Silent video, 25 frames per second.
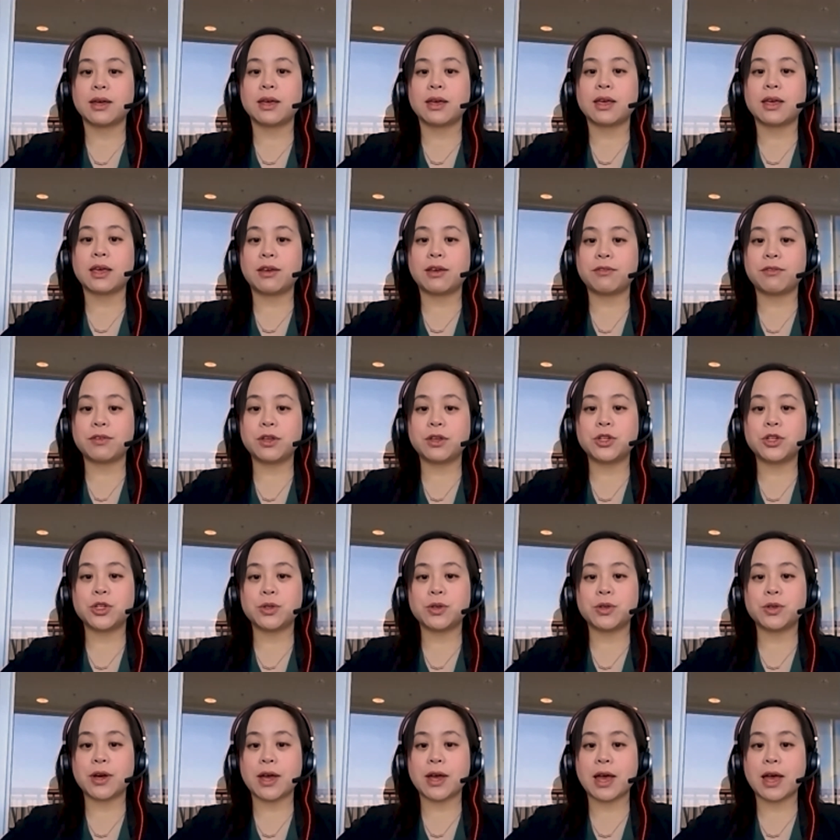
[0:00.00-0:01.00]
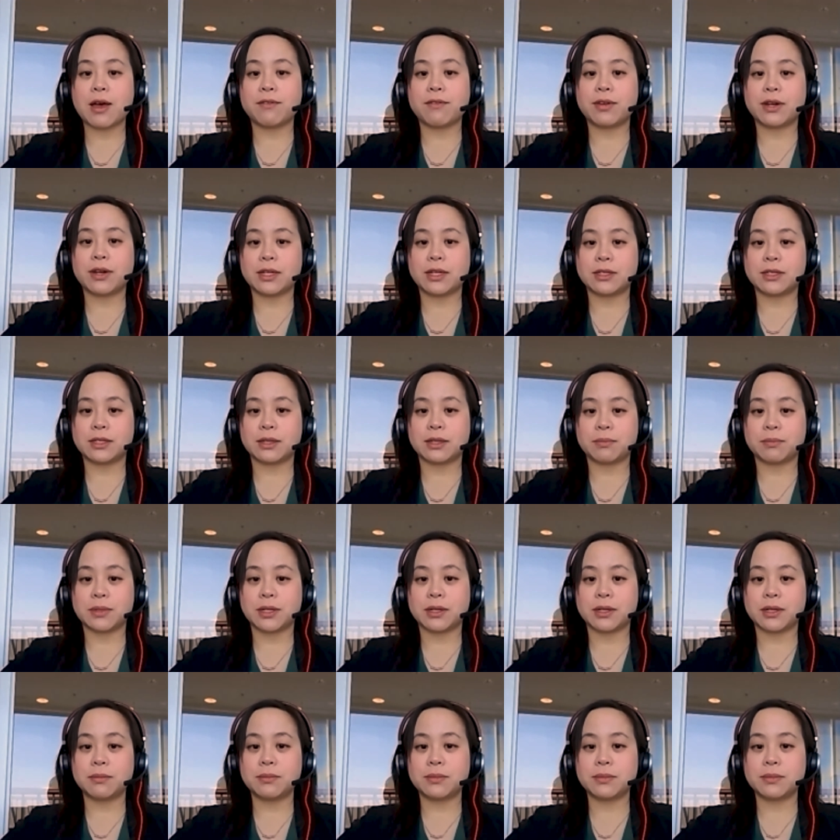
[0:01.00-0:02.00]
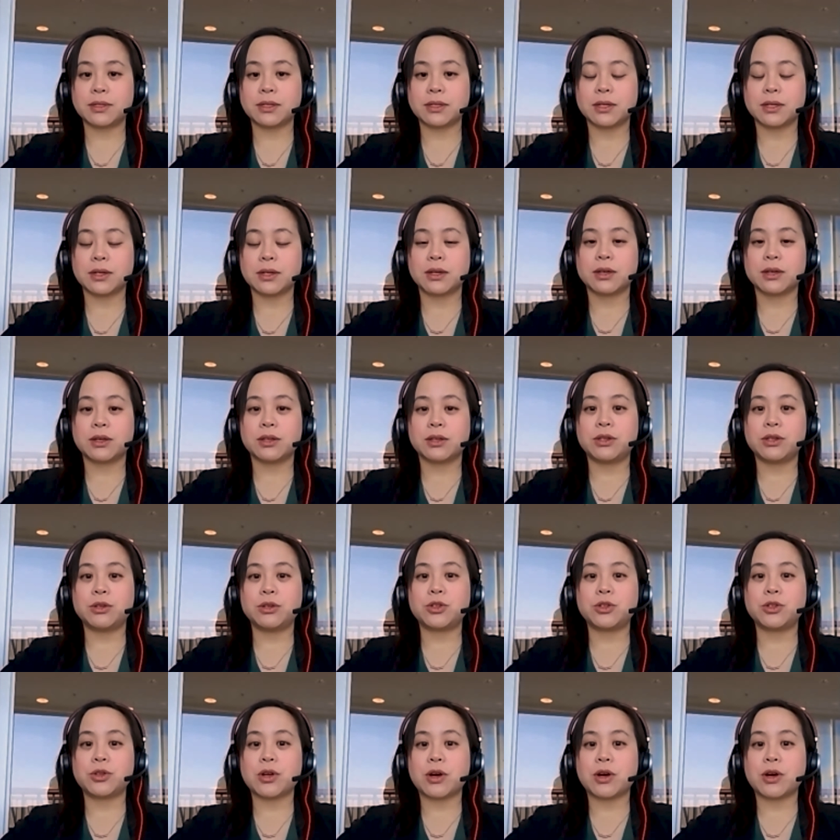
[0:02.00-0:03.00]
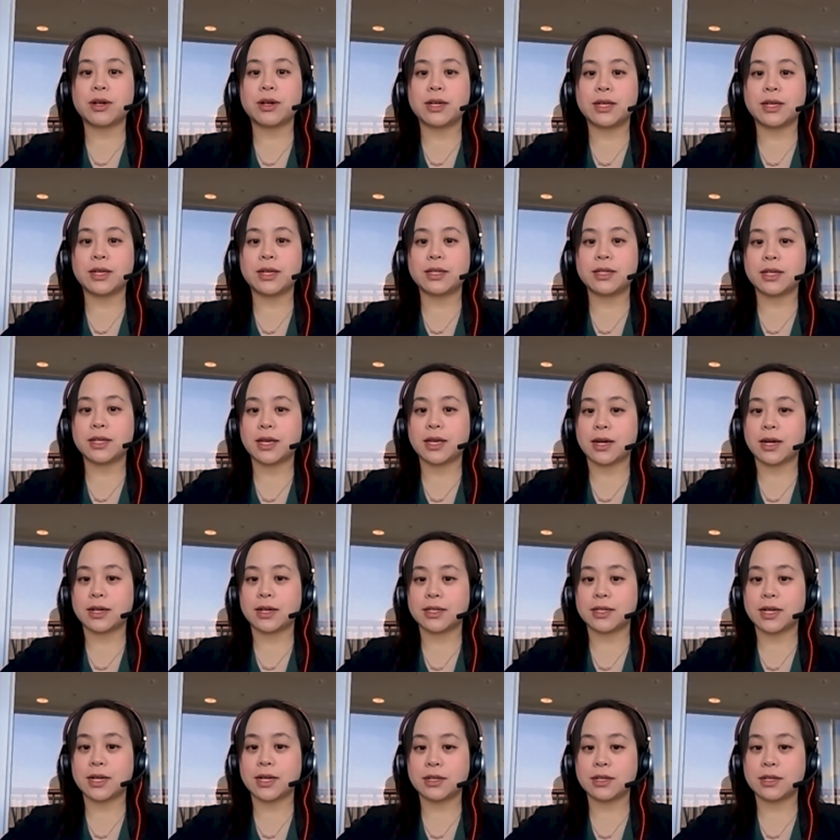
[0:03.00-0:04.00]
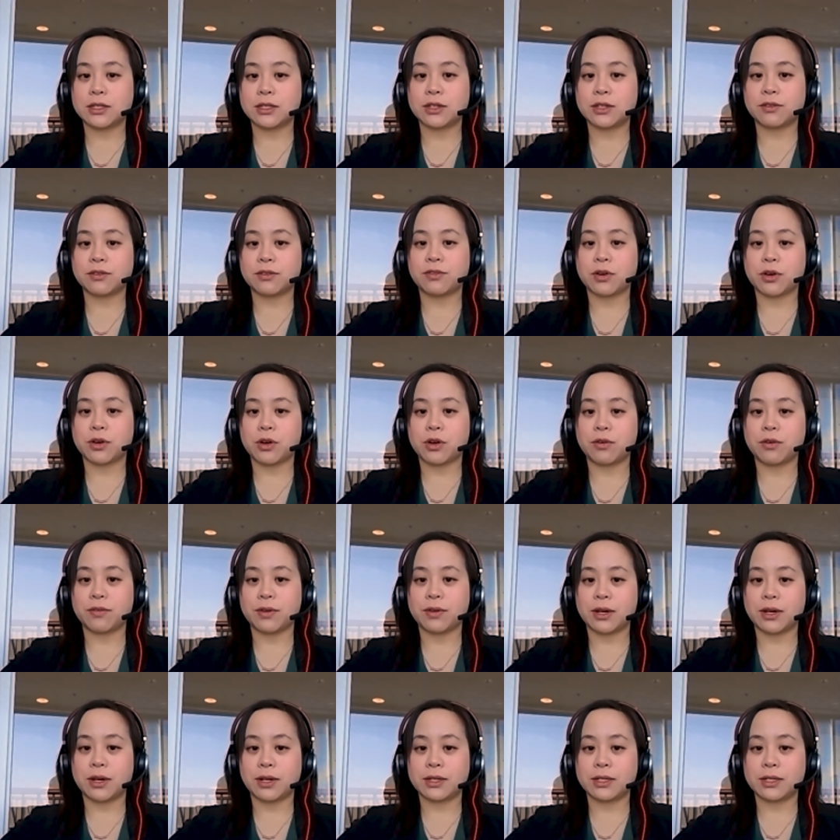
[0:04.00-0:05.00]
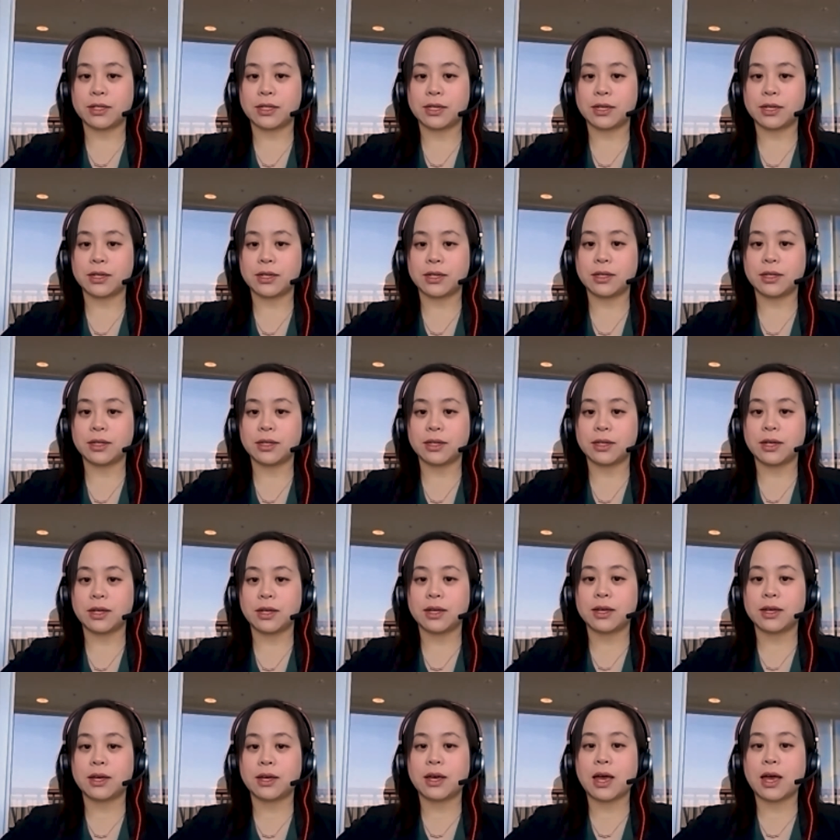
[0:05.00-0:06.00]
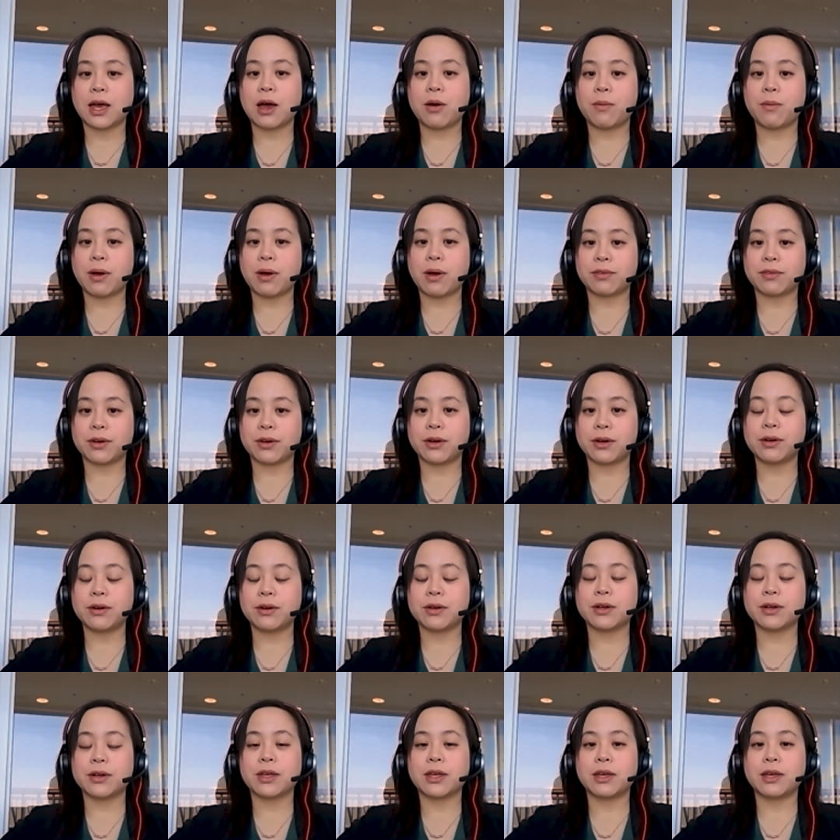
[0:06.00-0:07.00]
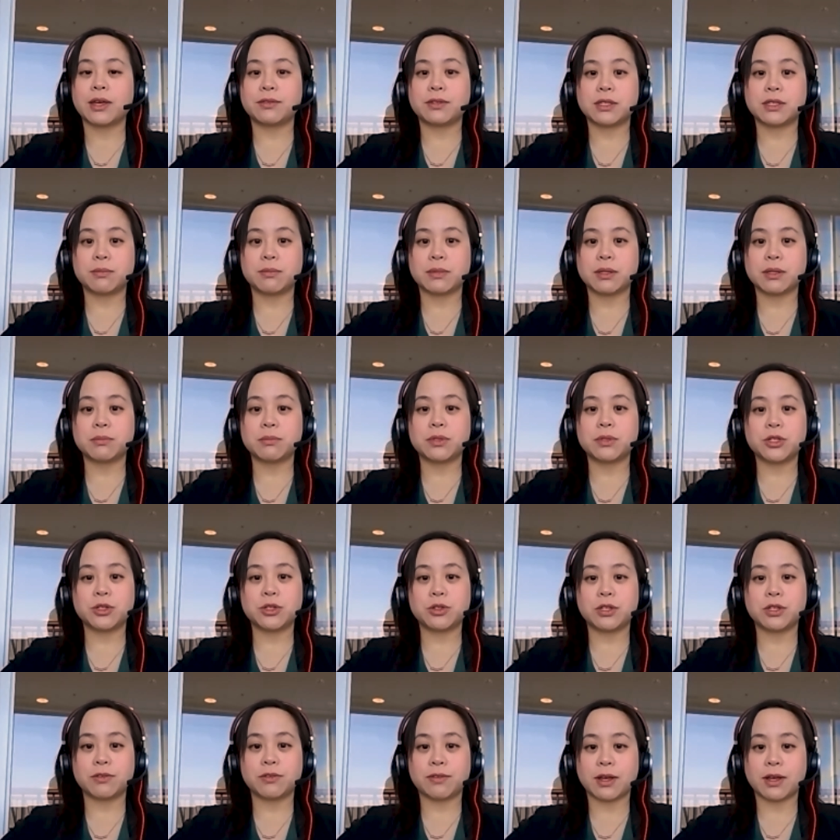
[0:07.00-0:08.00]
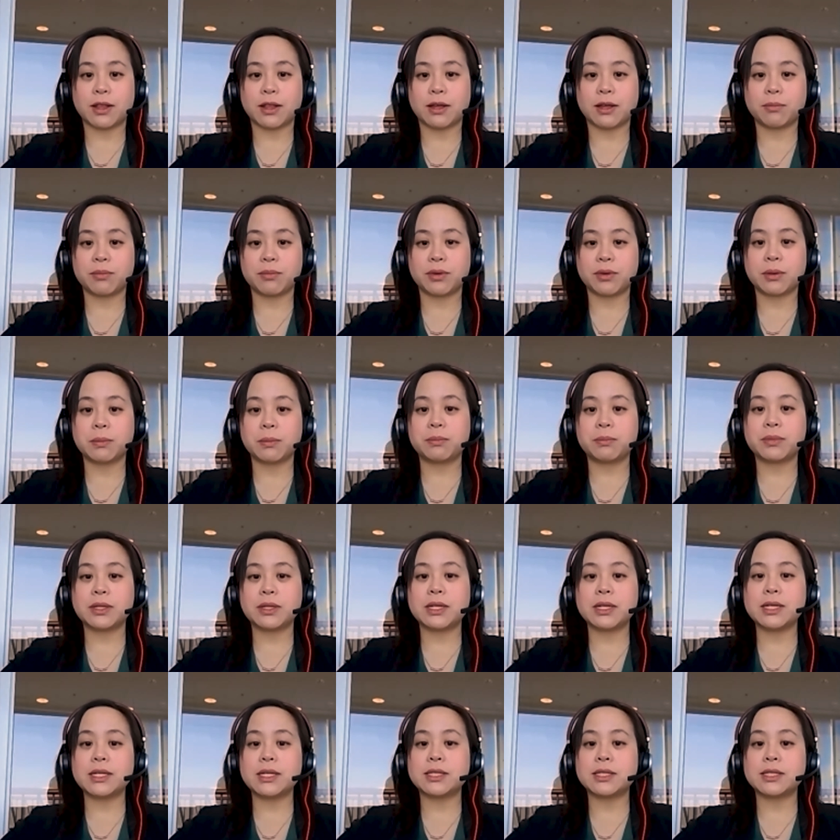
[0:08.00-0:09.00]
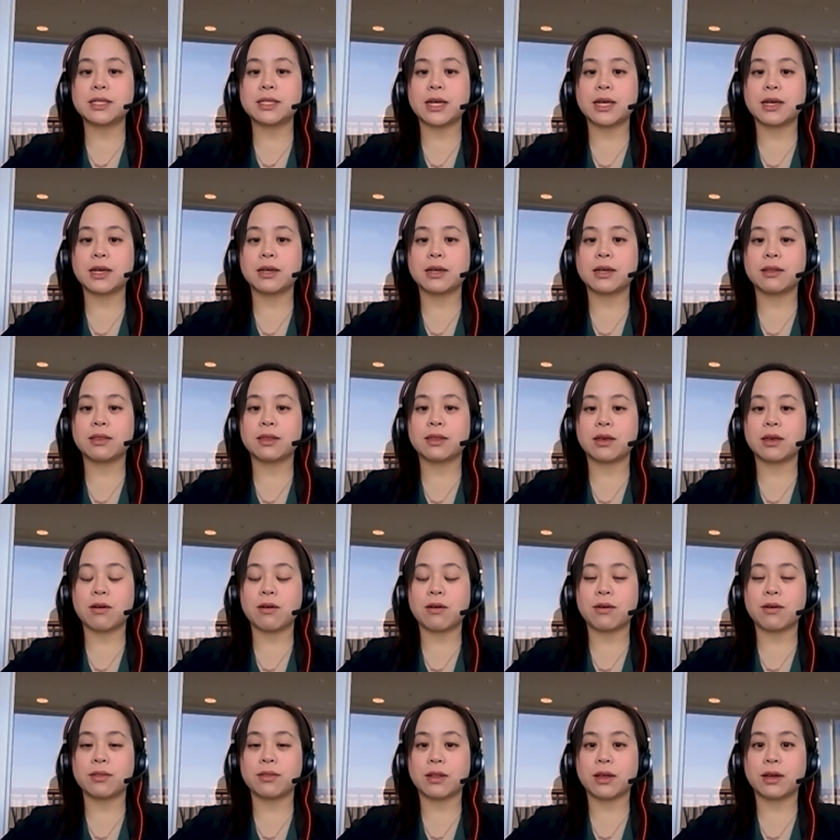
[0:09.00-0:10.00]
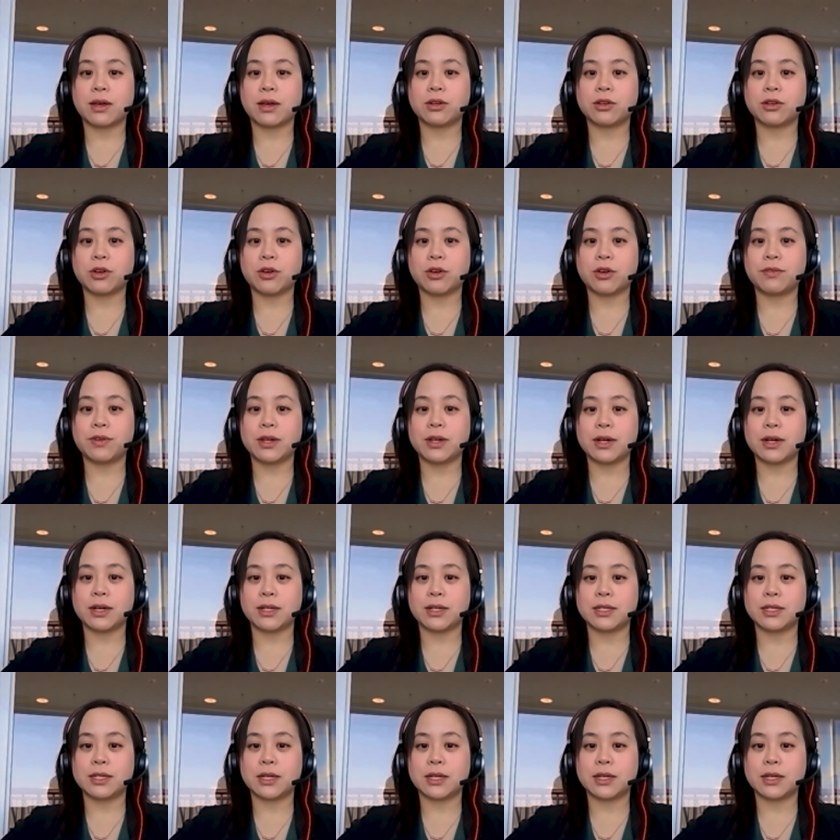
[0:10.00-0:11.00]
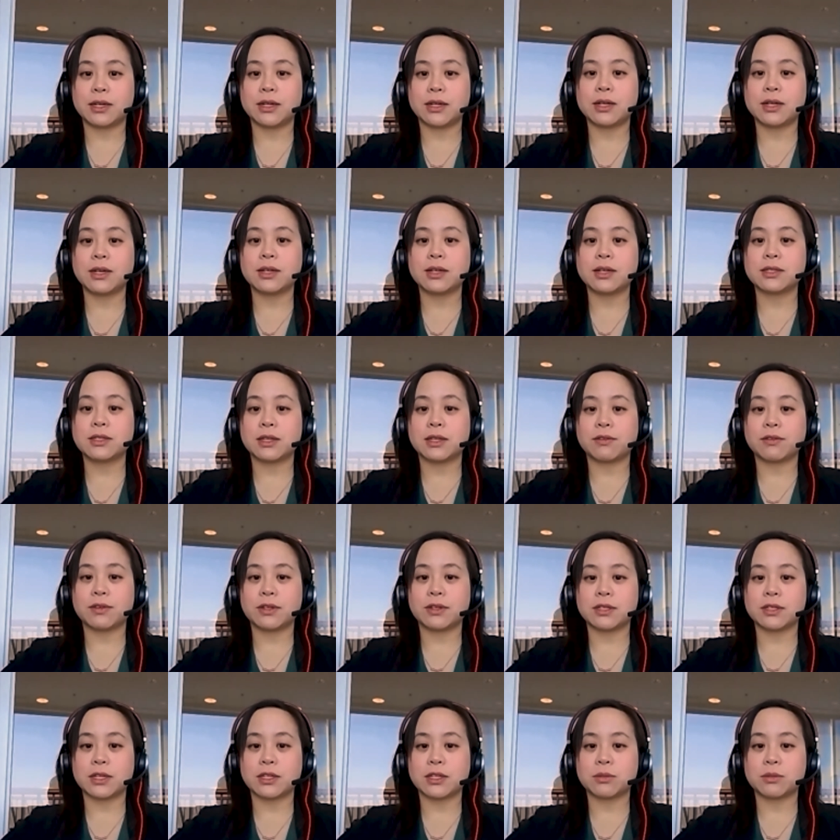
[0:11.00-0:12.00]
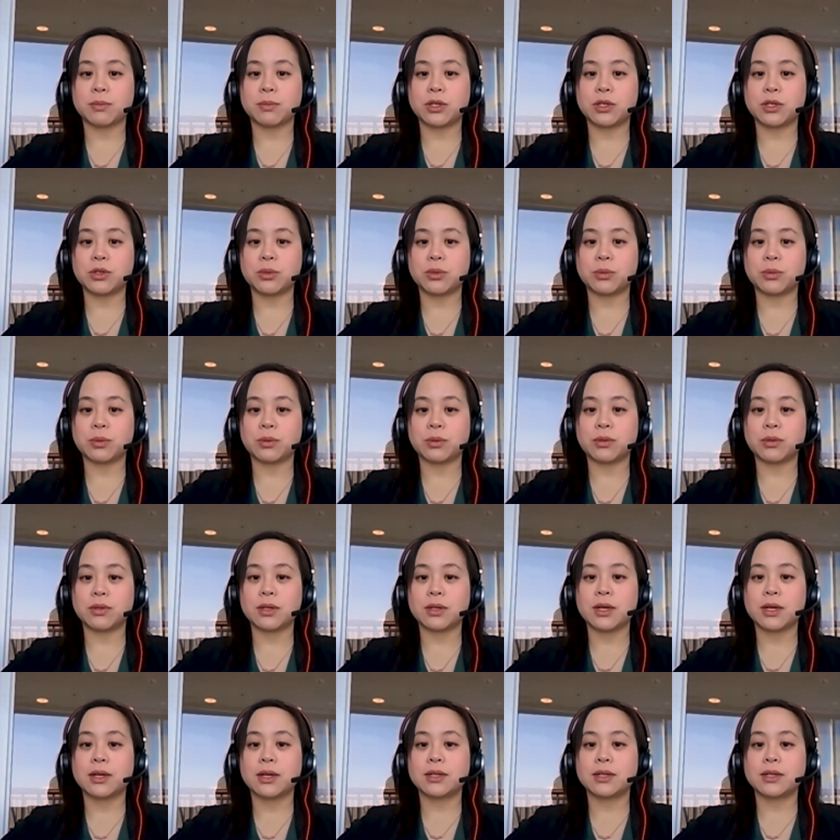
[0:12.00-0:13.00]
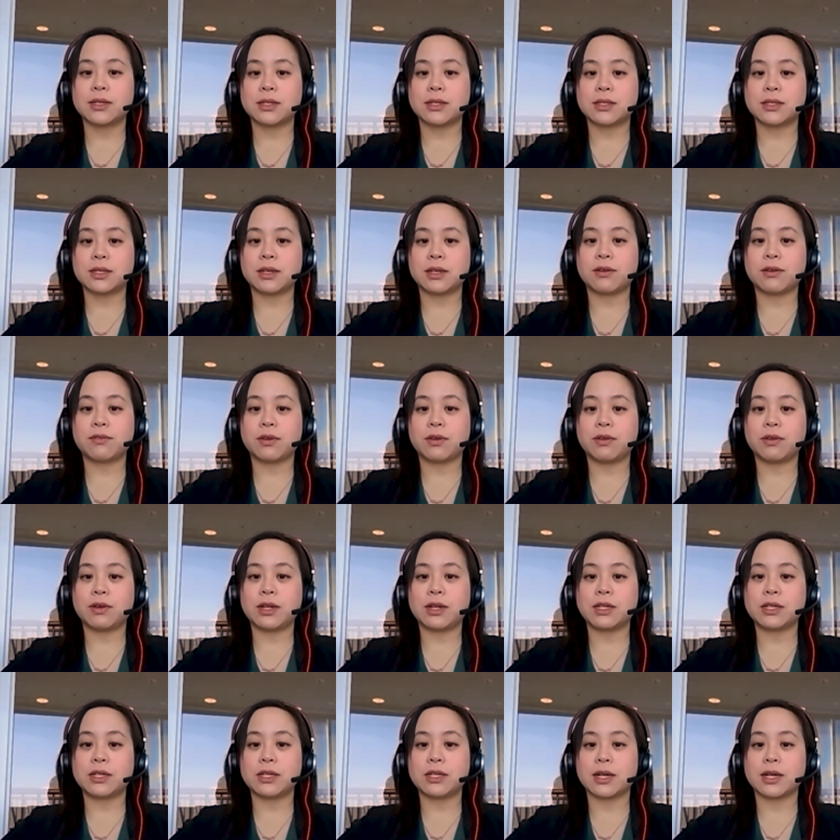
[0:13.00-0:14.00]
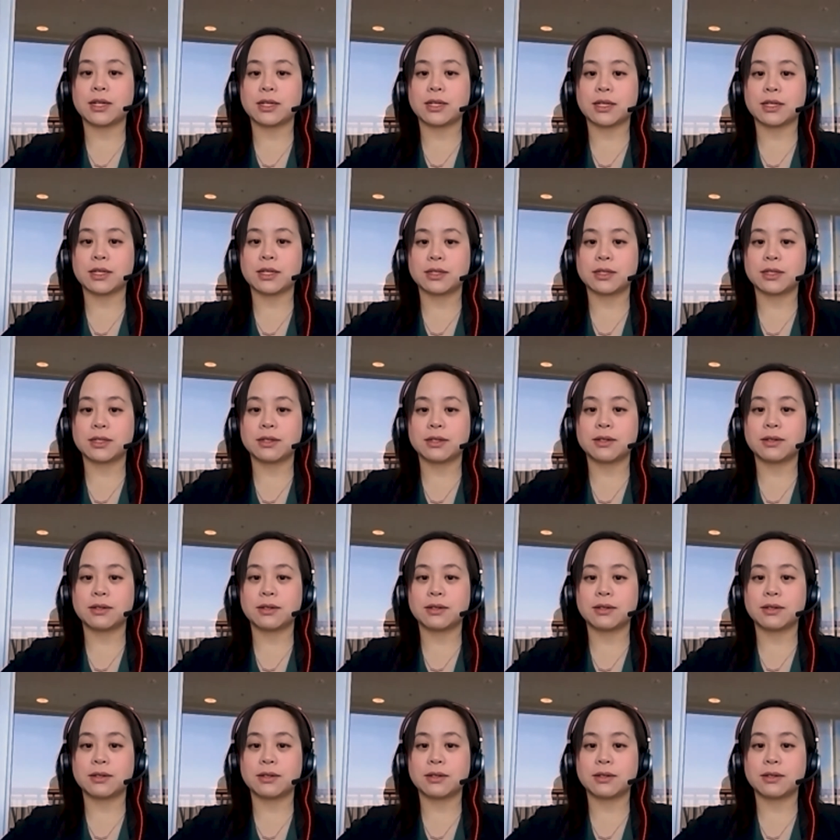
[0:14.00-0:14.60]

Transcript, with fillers: If you do not have any symptoms, you do not need to get a test for COVID 19. However, if symptoms do develop, please take the online COVID 19 self assessment tool to see if you need to get tested.